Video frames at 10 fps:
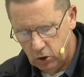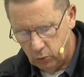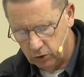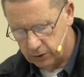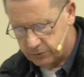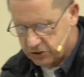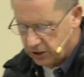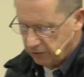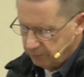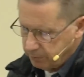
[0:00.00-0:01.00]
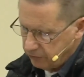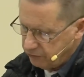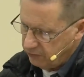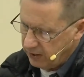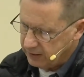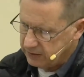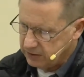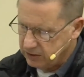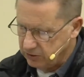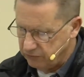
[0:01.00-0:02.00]
will himself perfect,
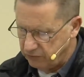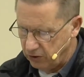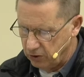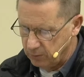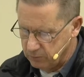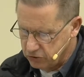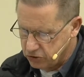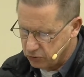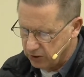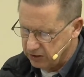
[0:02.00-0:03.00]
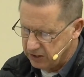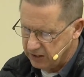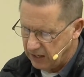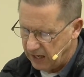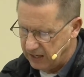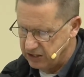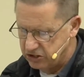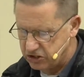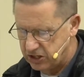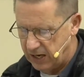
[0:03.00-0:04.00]
confirm, strengthen, and
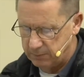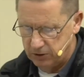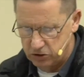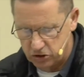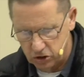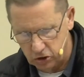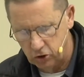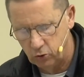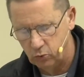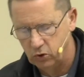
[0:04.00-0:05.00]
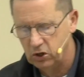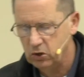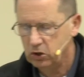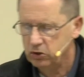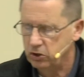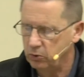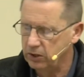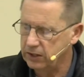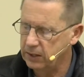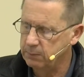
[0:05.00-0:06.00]
establish you. To
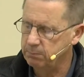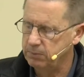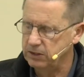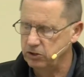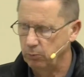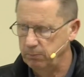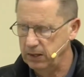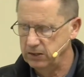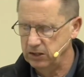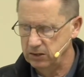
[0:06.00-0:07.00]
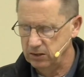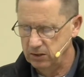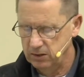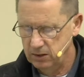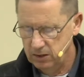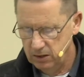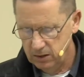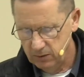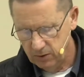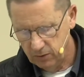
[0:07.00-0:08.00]
him be dominion
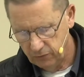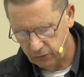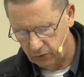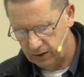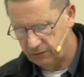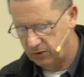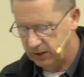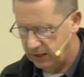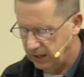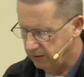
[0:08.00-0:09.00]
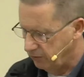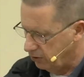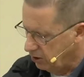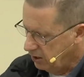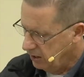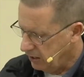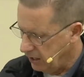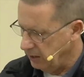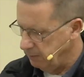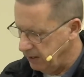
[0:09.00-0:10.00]
forever and ever.
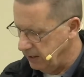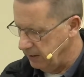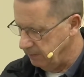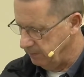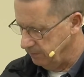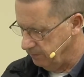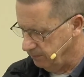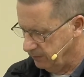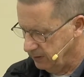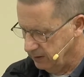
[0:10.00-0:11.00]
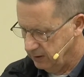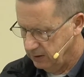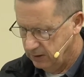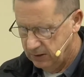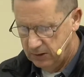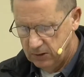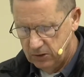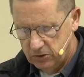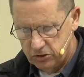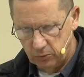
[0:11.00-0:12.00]
Amen.
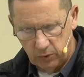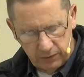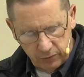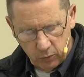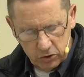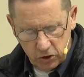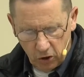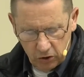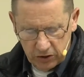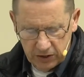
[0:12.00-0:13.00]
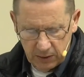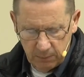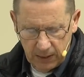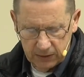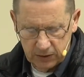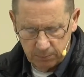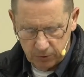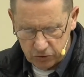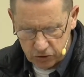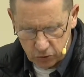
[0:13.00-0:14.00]
So, whenever we're talking about the
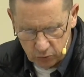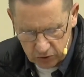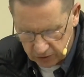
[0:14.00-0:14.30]
pursuit